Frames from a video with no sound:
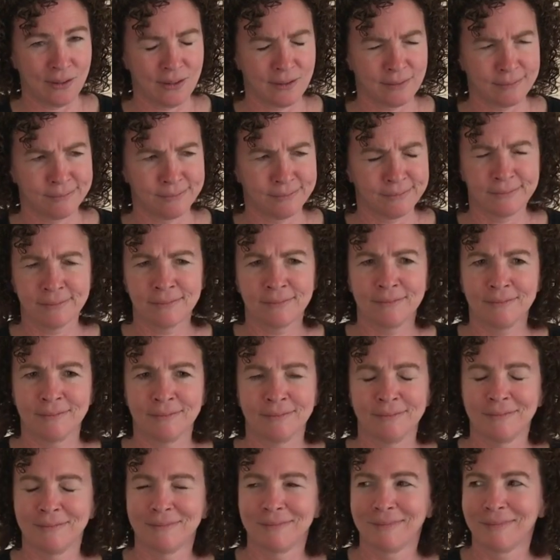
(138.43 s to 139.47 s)

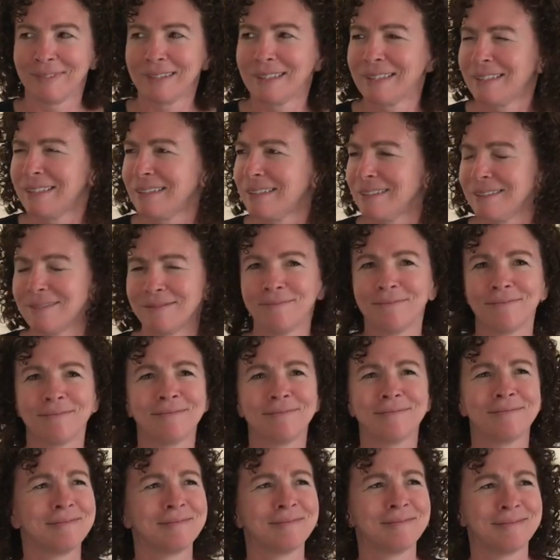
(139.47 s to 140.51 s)

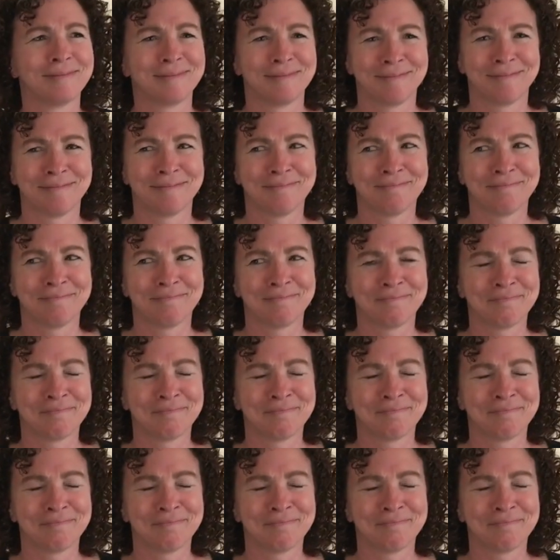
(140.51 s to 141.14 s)
[no speech]